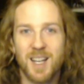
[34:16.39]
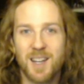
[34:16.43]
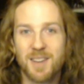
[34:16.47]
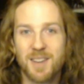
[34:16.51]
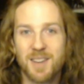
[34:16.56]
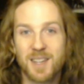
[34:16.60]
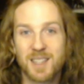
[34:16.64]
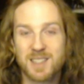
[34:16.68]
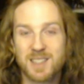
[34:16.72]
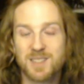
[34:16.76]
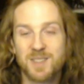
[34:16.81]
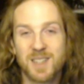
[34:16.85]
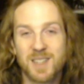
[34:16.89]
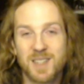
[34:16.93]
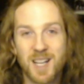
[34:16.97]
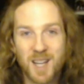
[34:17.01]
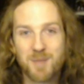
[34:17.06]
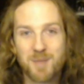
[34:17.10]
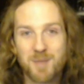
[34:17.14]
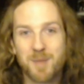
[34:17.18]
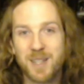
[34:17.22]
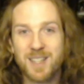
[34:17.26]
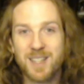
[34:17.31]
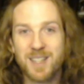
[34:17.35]
thanks for
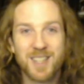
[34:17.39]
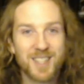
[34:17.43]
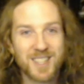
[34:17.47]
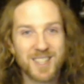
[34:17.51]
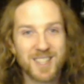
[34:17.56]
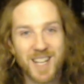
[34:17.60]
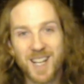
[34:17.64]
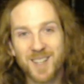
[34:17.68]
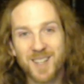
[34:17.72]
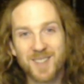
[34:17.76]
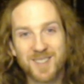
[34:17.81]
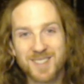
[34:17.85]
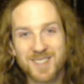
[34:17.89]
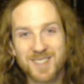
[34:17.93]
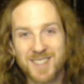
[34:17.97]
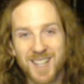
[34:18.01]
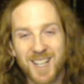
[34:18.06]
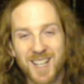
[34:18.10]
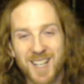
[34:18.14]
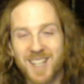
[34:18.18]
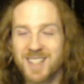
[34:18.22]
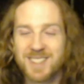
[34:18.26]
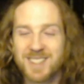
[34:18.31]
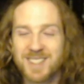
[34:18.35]
letting me nerd out,
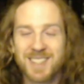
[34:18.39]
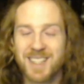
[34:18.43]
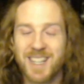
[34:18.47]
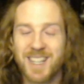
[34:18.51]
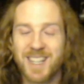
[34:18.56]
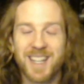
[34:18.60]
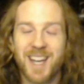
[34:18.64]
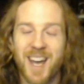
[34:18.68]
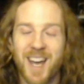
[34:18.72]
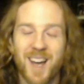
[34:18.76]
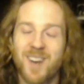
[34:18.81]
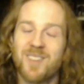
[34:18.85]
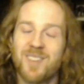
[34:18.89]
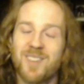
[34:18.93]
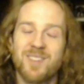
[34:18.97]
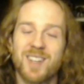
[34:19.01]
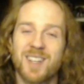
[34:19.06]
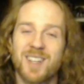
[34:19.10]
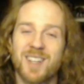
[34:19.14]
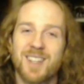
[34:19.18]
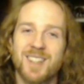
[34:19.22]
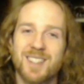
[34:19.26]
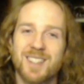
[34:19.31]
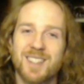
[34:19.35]
guys, and geek out,
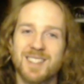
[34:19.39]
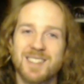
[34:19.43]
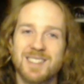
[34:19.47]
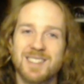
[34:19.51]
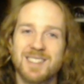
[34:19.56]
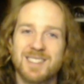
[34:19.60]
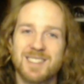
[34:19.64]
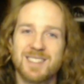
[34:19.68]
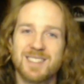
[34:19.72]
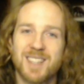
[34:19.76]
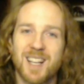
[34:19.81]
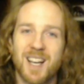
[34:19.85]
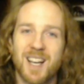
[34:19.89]
because